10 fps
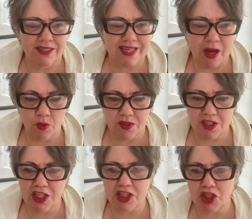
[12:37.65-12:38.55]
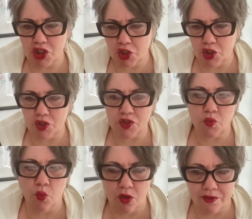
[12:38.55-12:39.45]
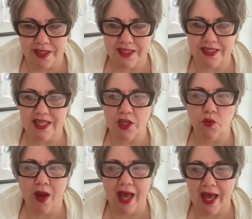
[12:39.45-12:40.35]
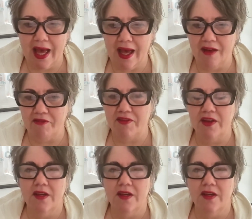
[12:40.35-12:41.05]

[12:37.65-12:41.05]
doubts, concerns, worries that you have